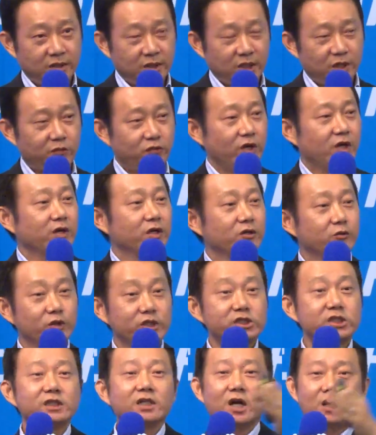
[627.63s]
if you are
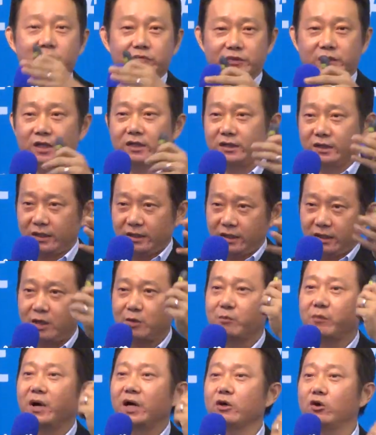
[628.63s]
rich enough, then
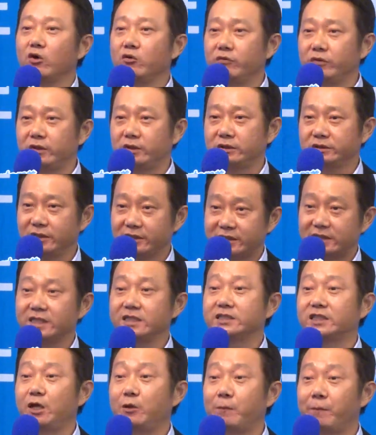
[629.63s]
can buy over the
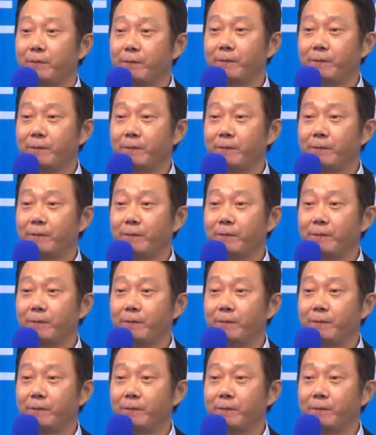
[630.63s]
system.